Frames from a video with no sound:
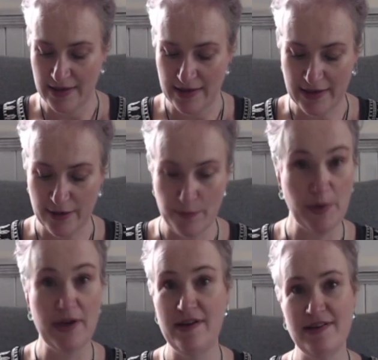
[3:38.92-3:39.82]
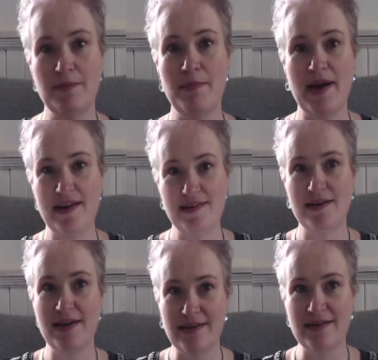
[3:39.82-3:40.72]
But it is an amazing
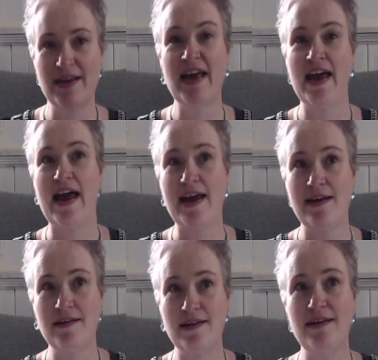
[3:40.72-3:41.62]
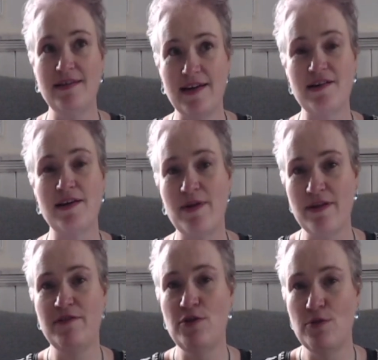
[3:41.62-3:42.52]
knit, and it is actually one of
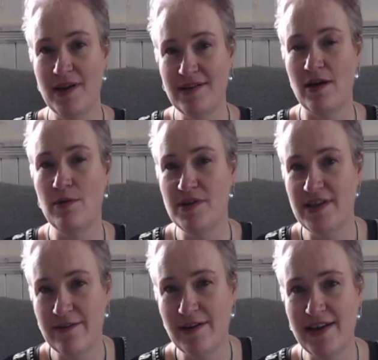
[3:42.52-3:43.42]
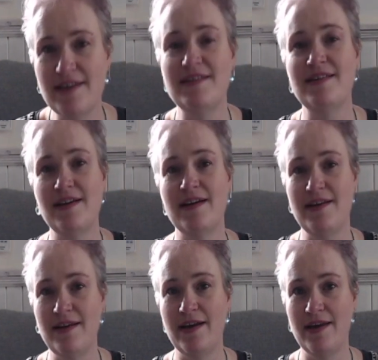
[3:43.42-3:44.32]
the few ones I would definitely consider
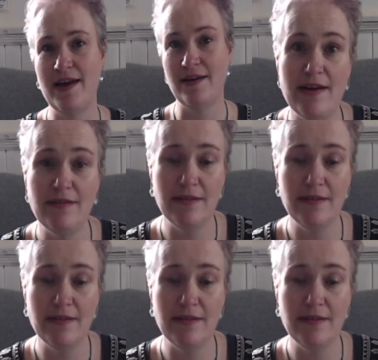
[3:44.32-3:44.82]
knitting again,